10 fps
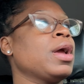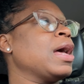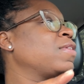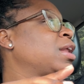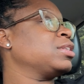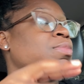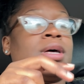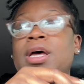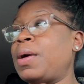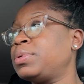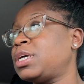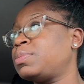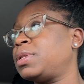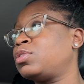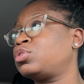Have that as my appetizer,
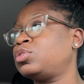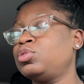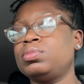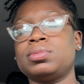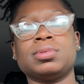my little soup.